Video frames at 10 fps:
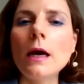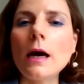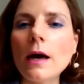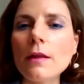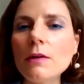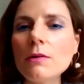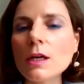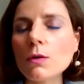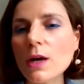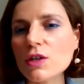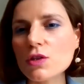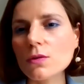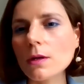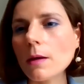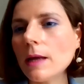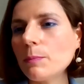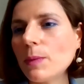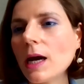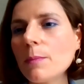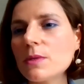There is a question, and
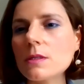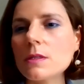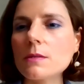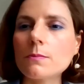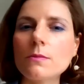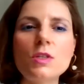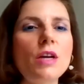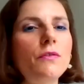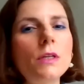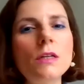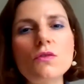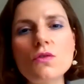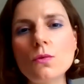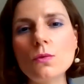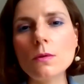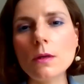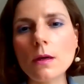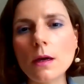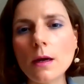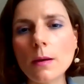perhaps Jeffrey and June
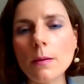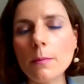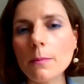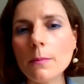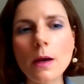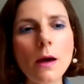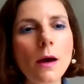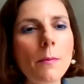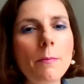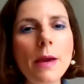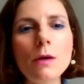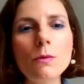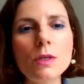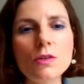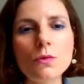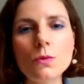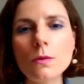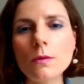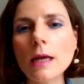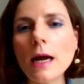may wish to
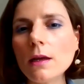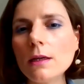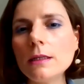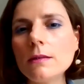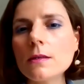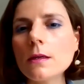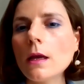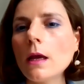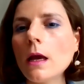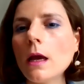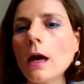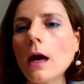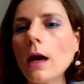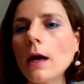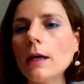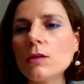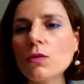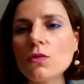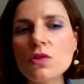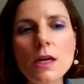tackle it. It
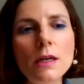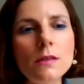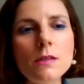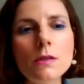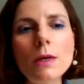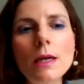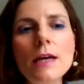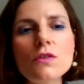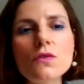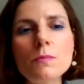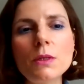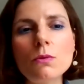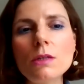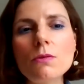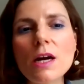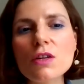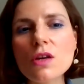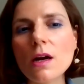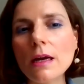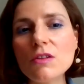concerns relations between
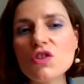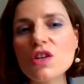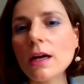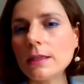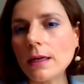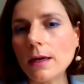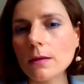Russia and China.